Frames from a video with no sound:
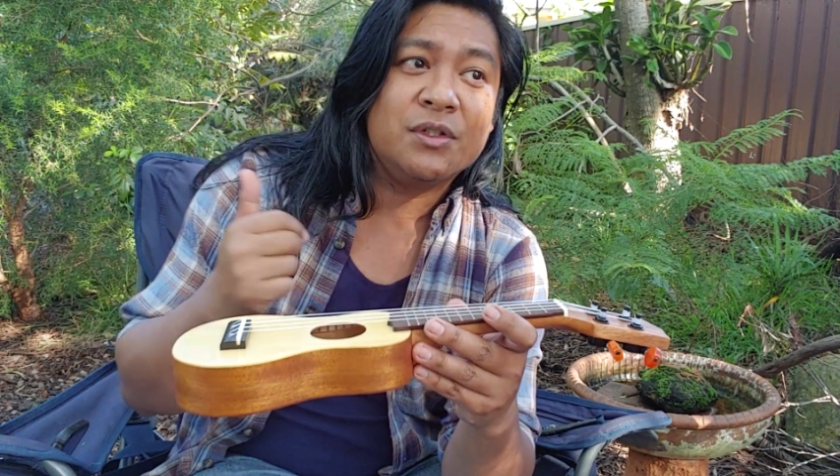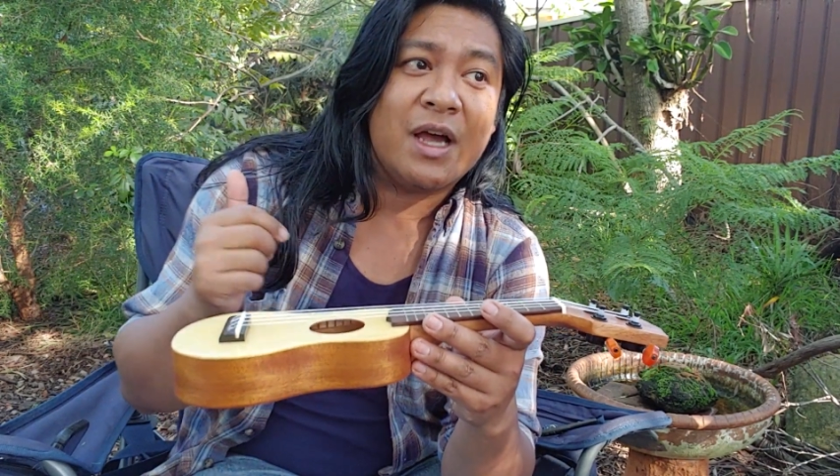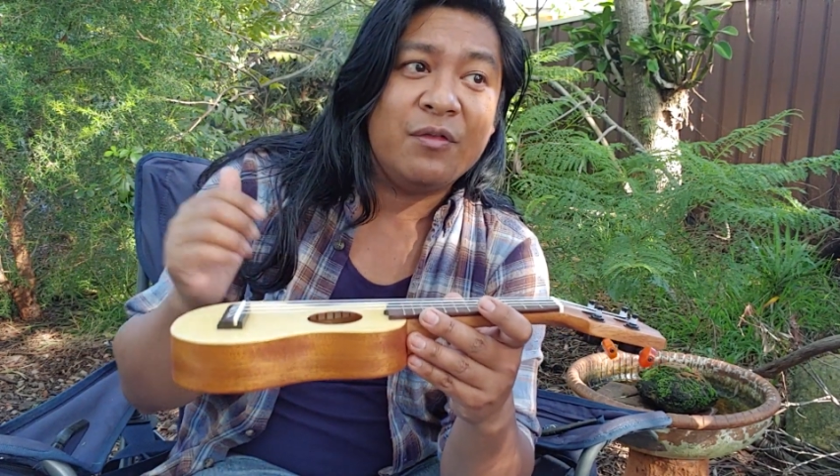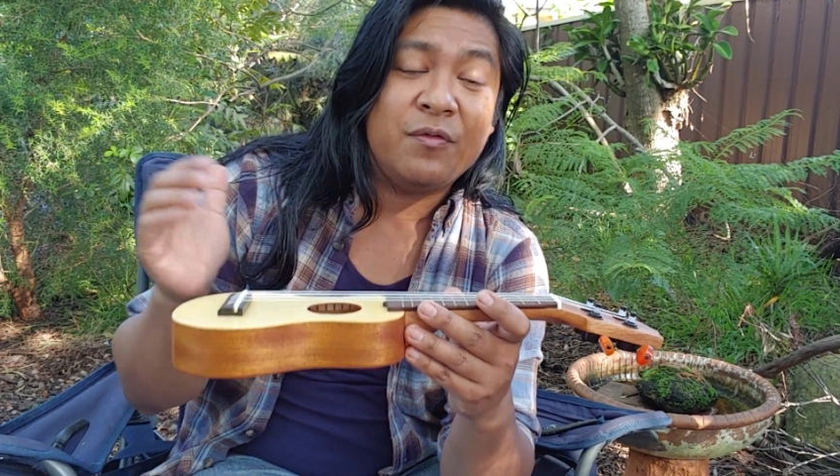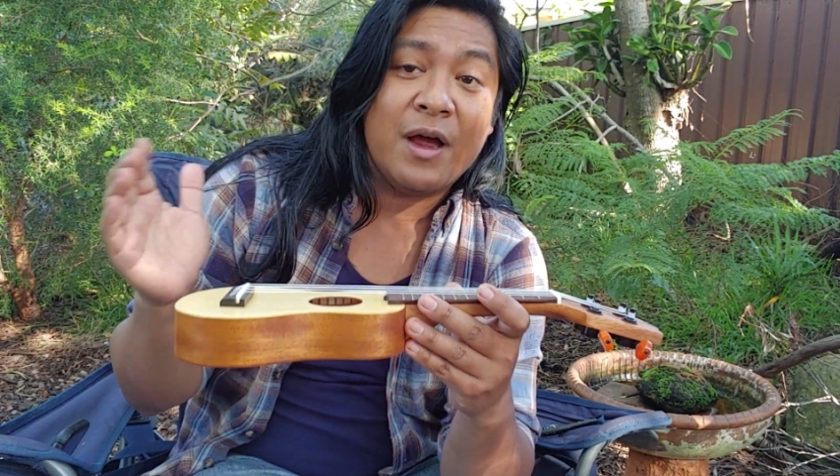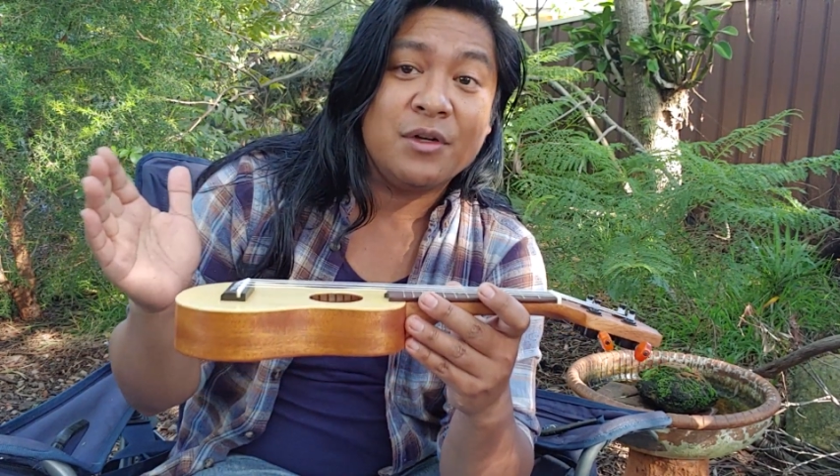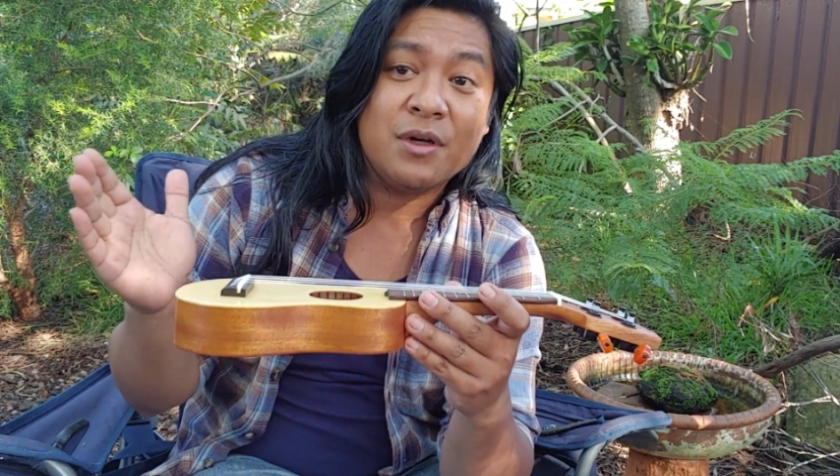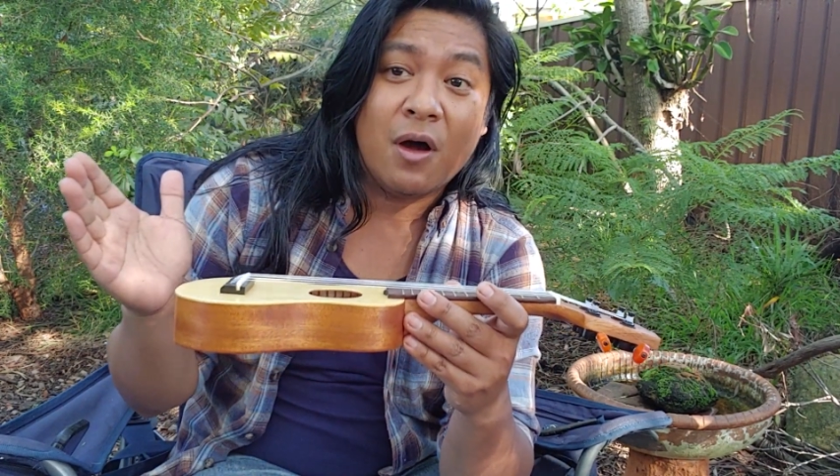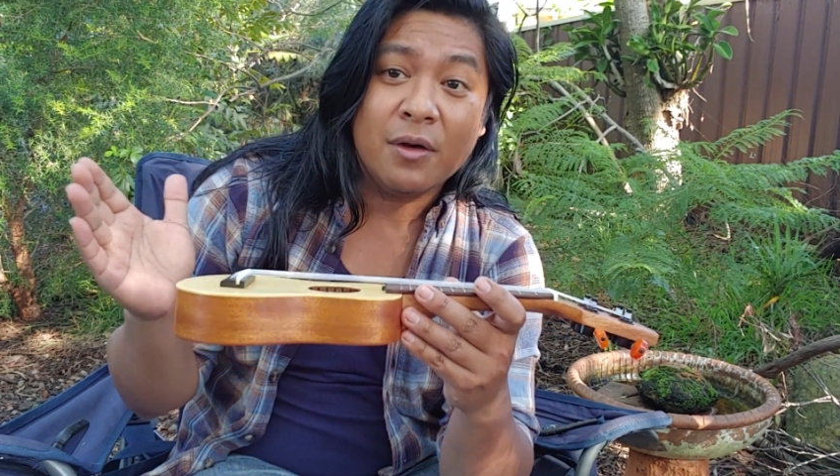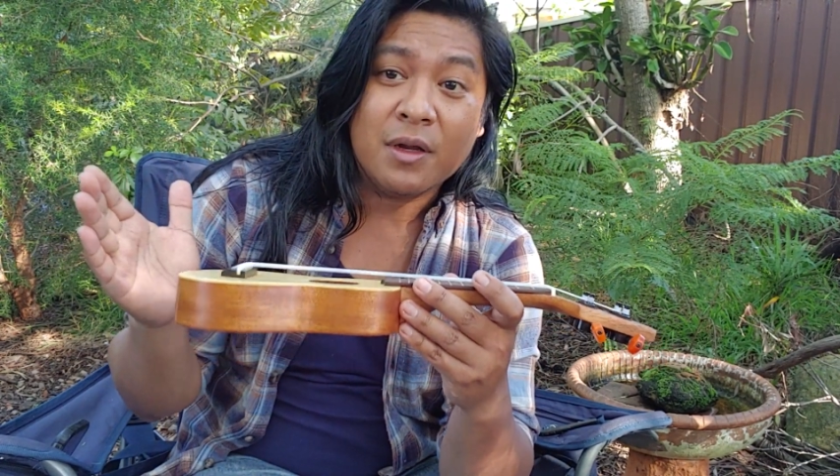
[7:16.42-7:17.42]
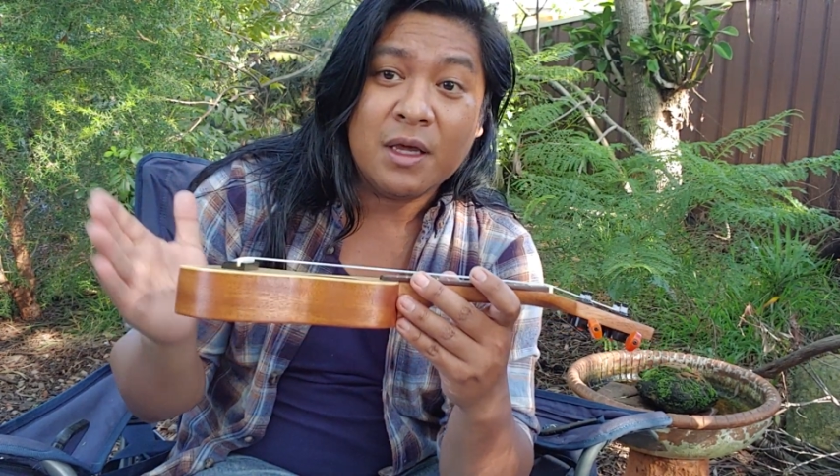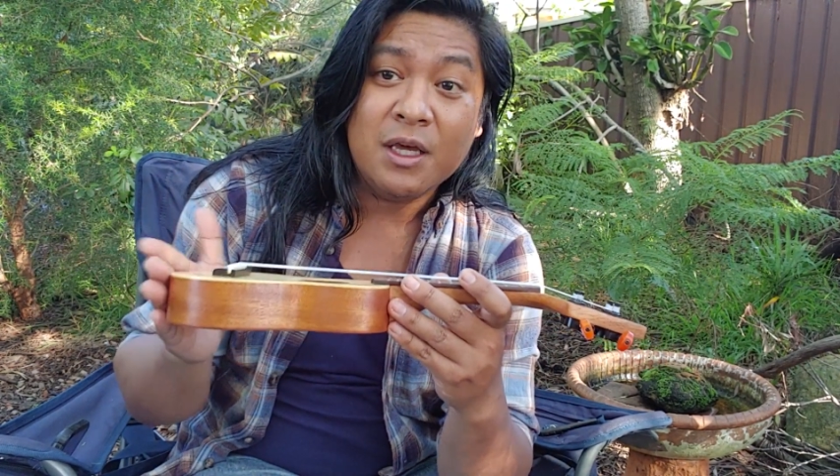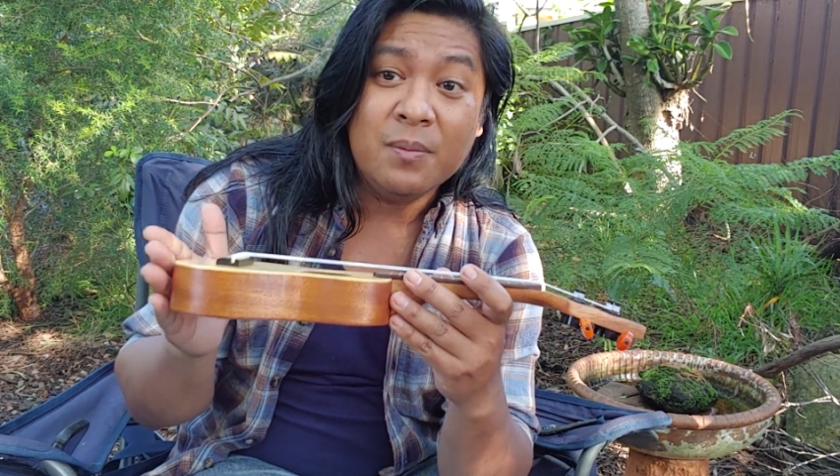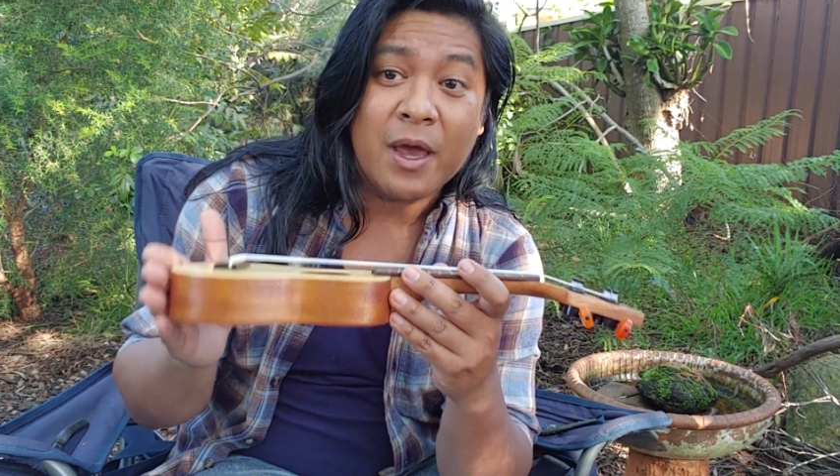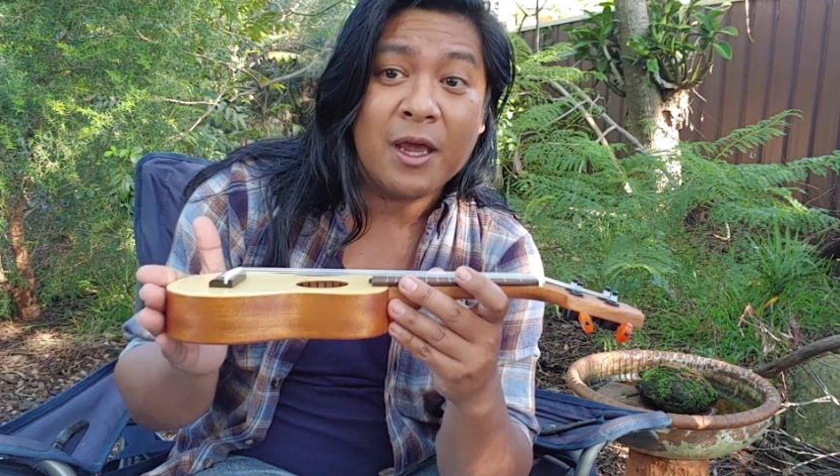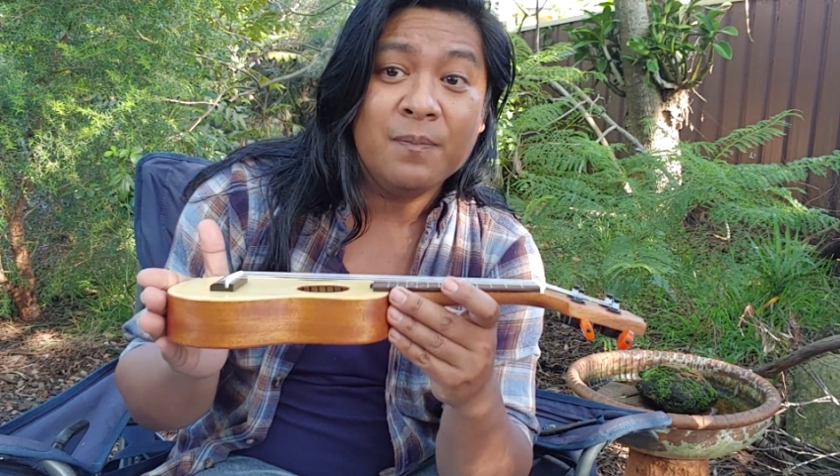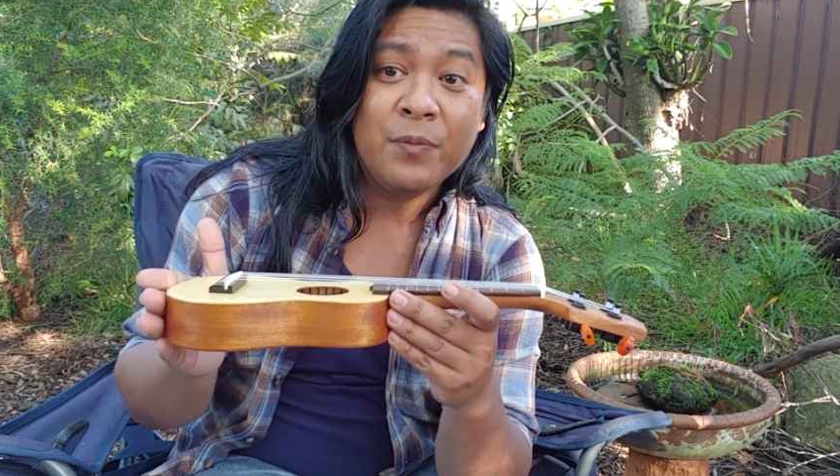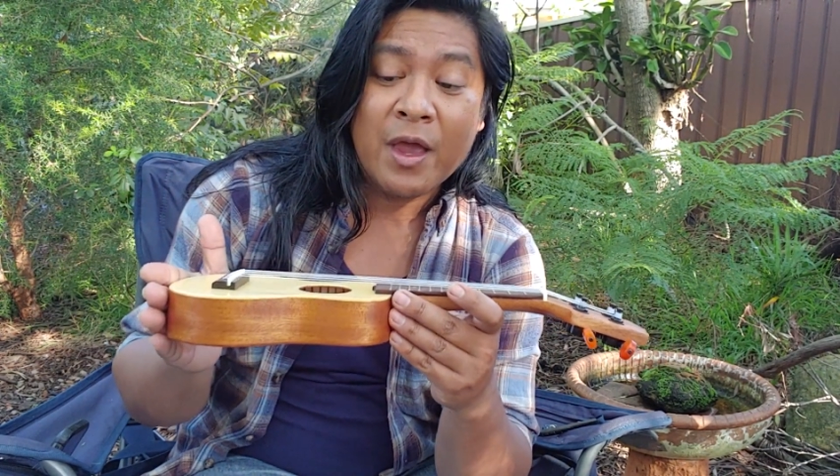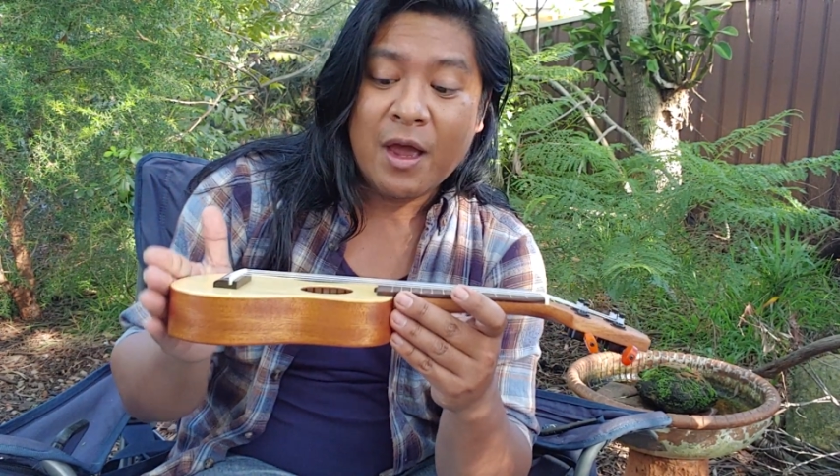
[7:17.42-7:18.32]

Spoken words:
I found it on eBay,